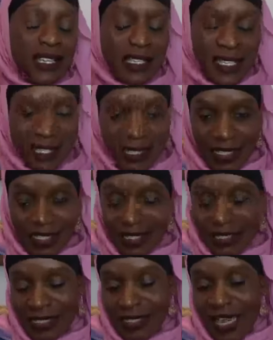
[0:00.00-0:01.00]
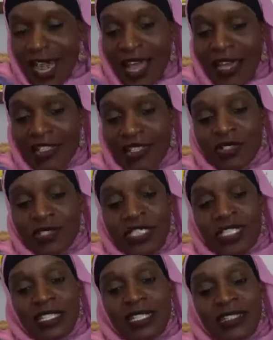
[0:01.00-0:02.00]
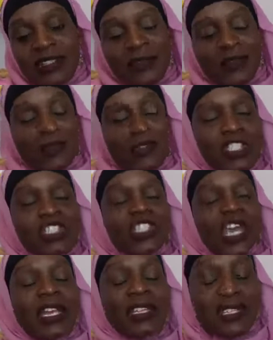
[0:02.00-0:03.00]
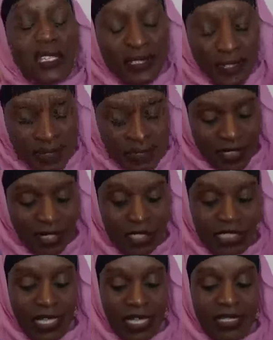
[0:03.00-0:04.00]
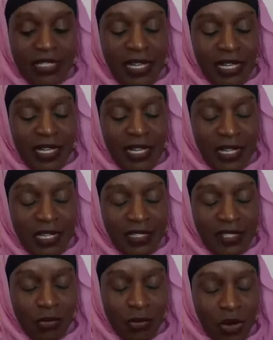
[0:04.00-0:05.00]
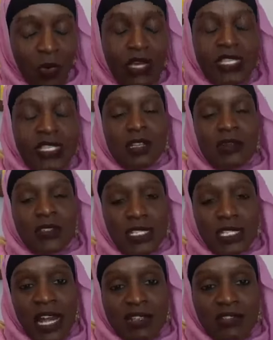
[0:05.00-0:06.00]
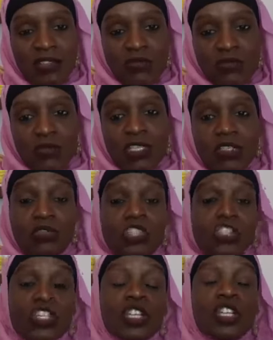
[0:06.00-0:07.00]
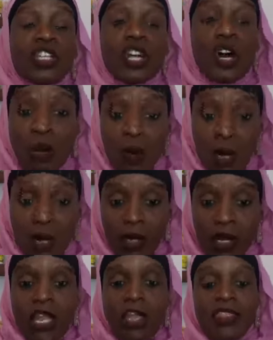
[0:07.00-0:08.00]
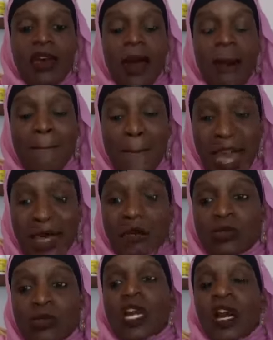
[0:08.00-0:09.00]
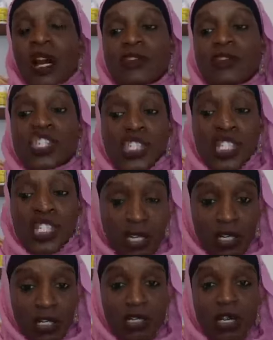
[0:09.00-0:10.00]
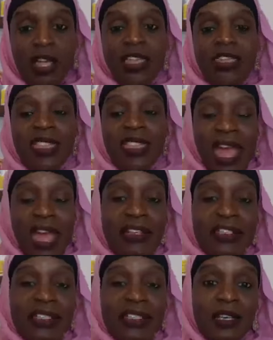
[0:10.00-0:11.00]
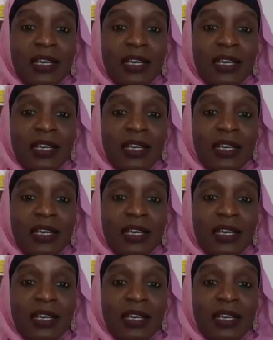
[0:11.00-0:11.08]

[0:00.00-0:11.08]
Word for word: CDC actually rejected the claim the the request of doctors and research to lower the amount of sugar that